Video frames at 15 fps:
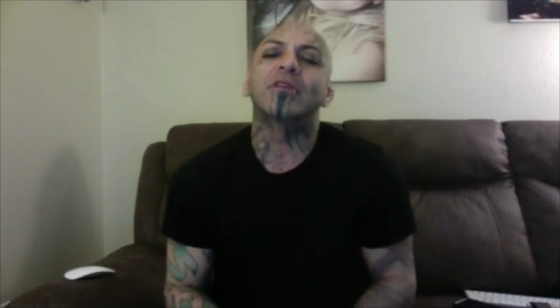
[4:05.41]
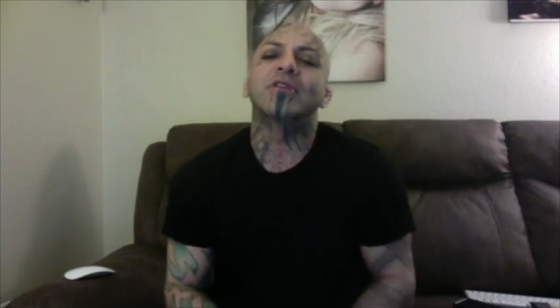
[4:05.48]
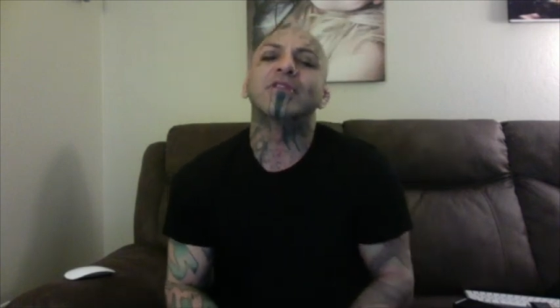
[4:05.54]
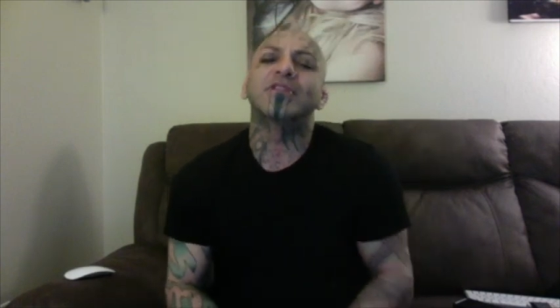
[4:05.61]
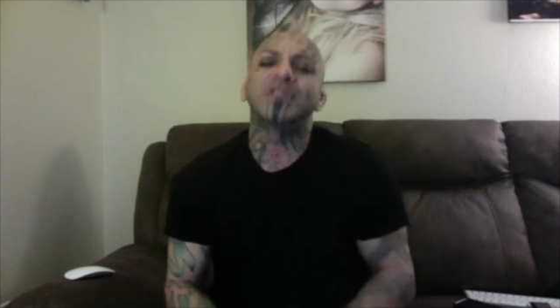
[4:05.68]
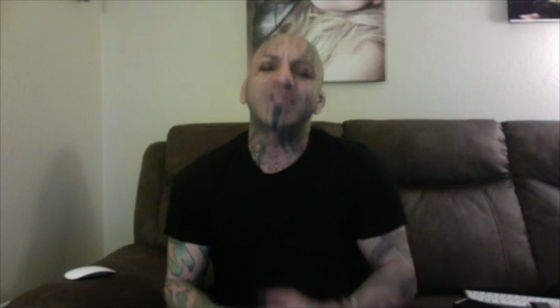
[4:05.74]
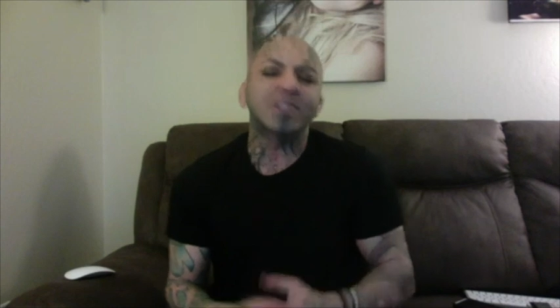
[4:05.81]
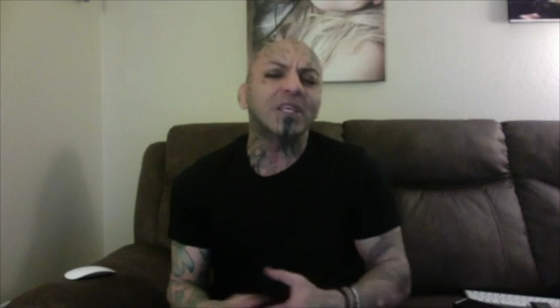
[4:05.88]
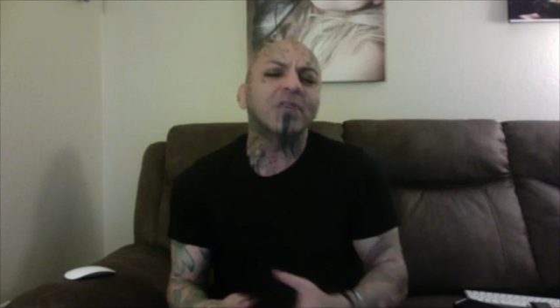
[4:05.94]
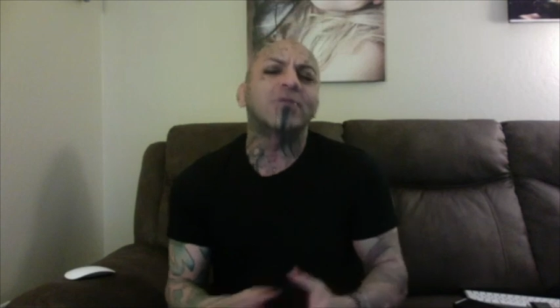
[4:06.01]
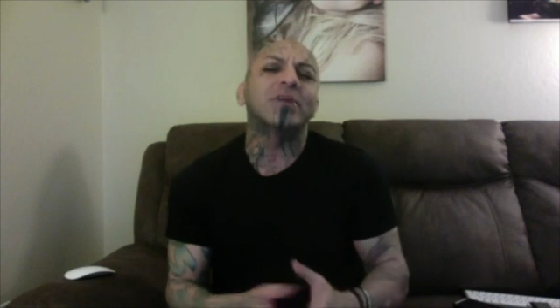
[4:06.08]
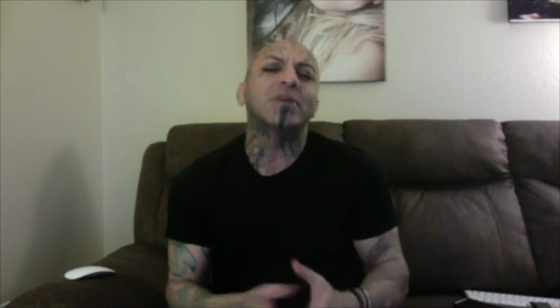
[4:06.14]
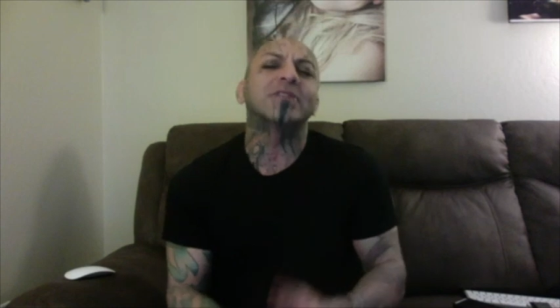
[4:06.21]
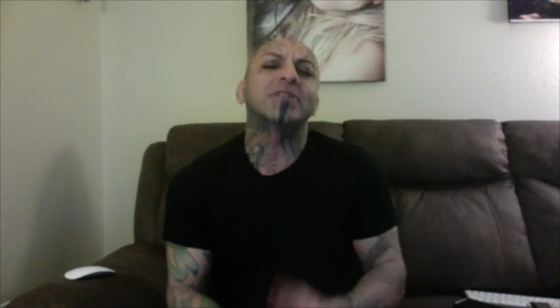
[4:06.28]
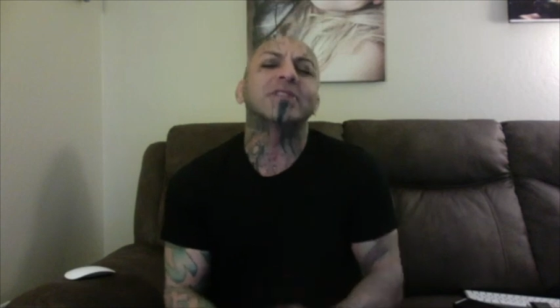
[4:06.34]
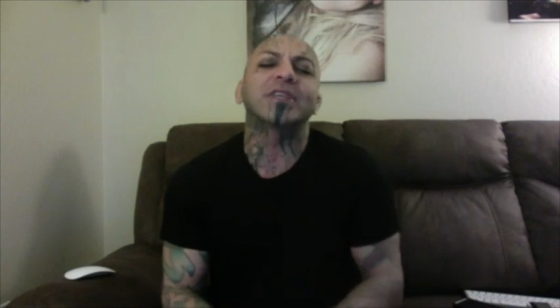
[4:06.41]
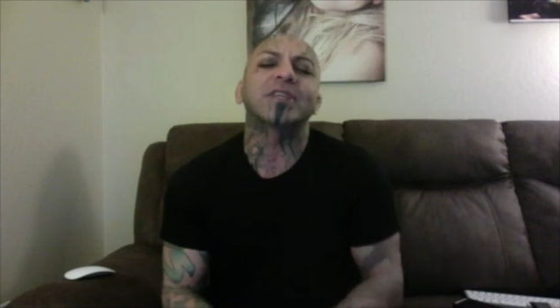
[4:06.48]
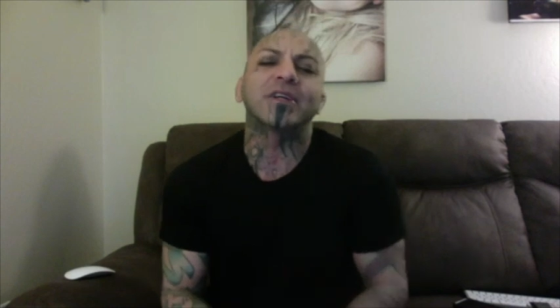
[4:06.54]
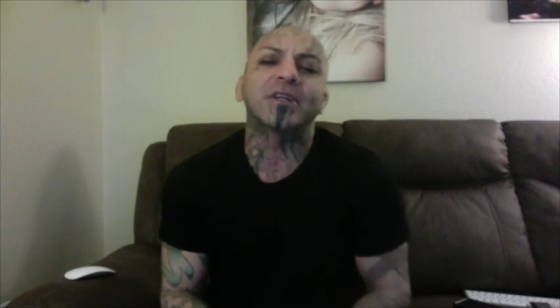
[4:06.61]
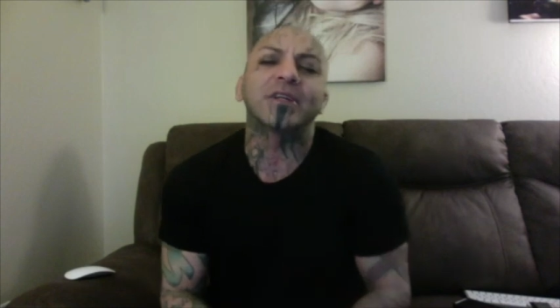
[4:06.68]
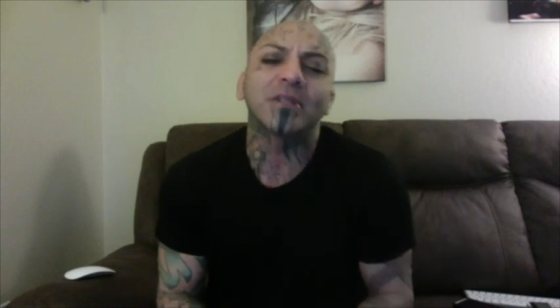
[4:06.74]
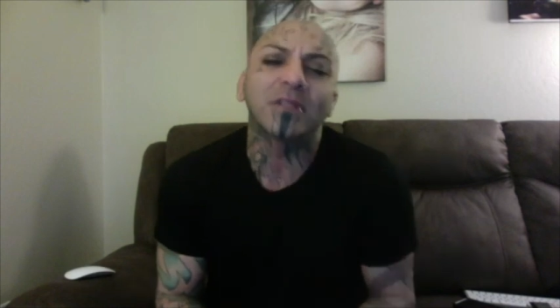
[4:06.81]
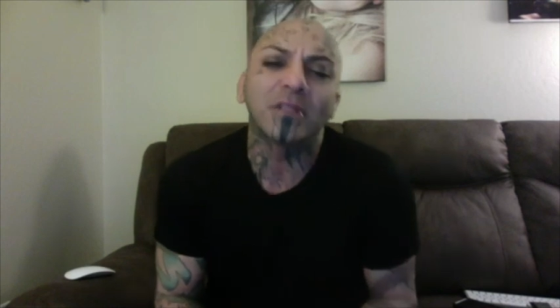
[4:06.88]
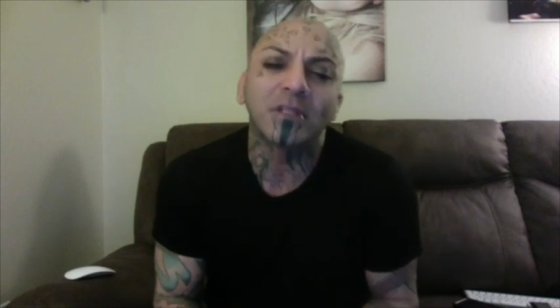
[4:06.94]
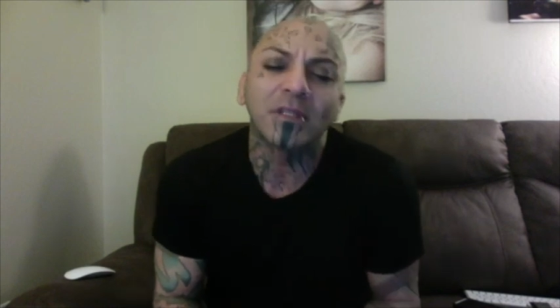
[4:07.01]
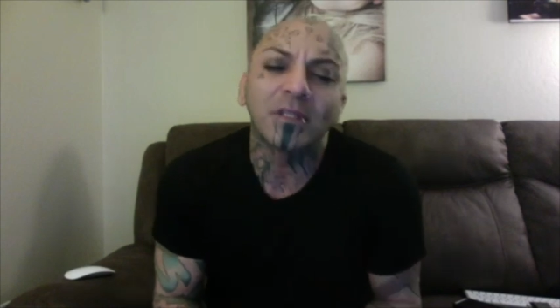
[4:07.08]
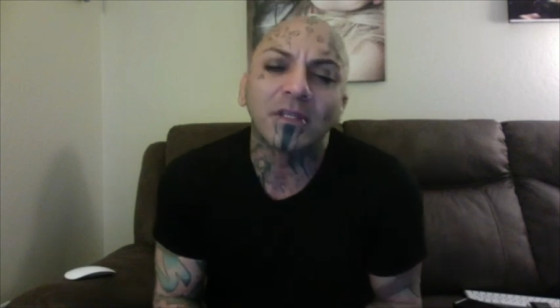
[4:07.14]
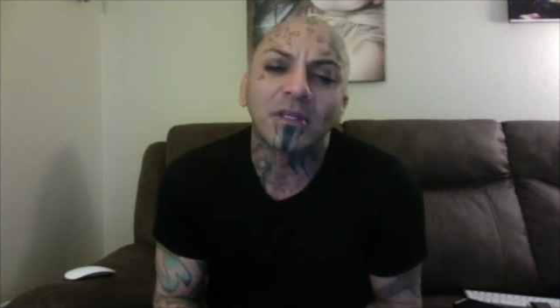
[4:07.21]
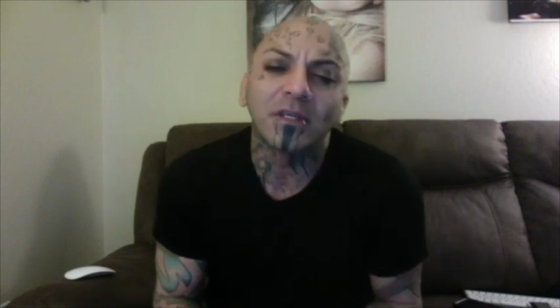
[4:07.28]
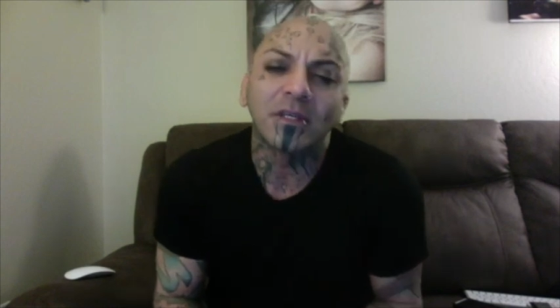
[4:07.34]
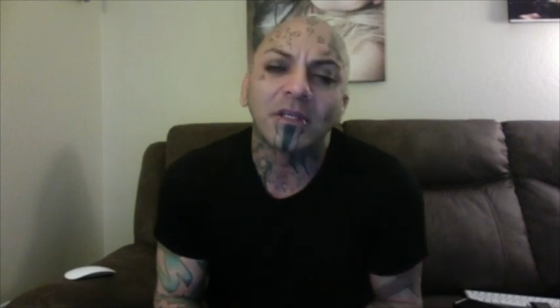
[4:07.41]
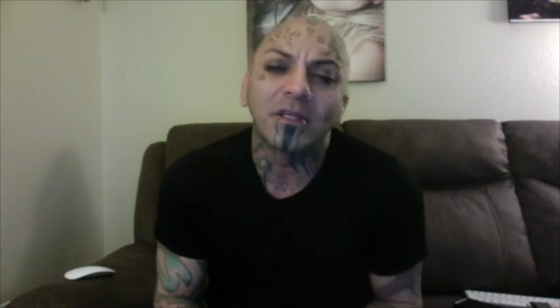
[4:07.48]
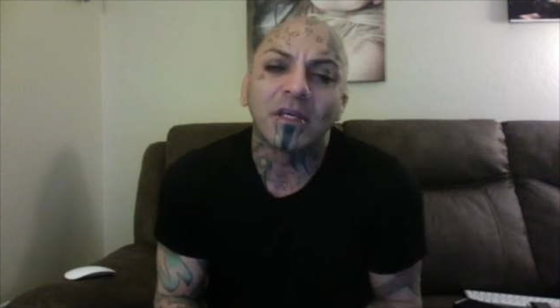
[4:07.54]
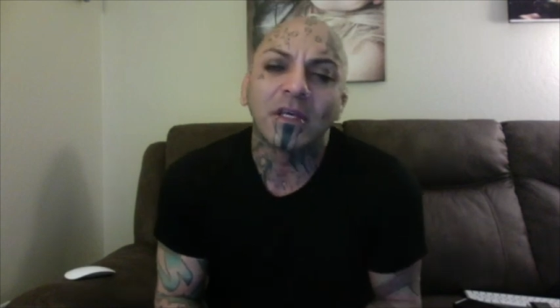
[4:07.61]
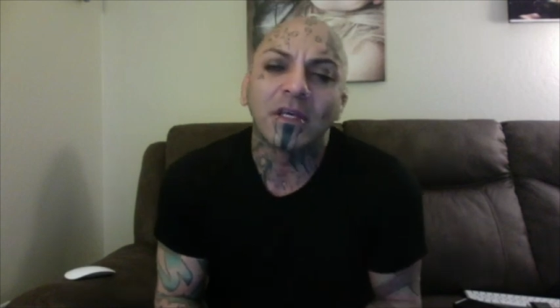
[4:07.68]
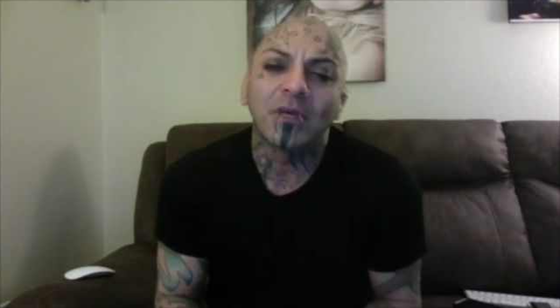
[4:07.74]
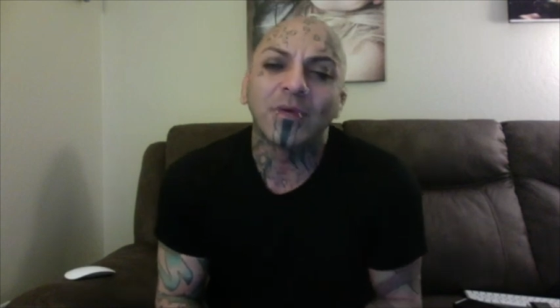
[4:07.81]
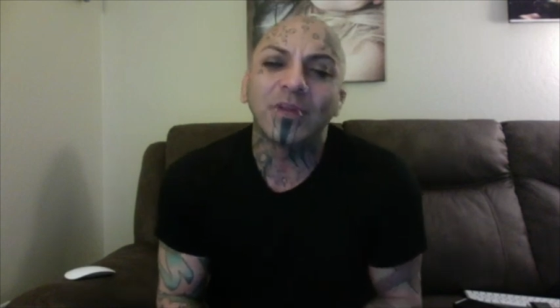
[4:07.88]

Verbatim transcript: There's a sequence here where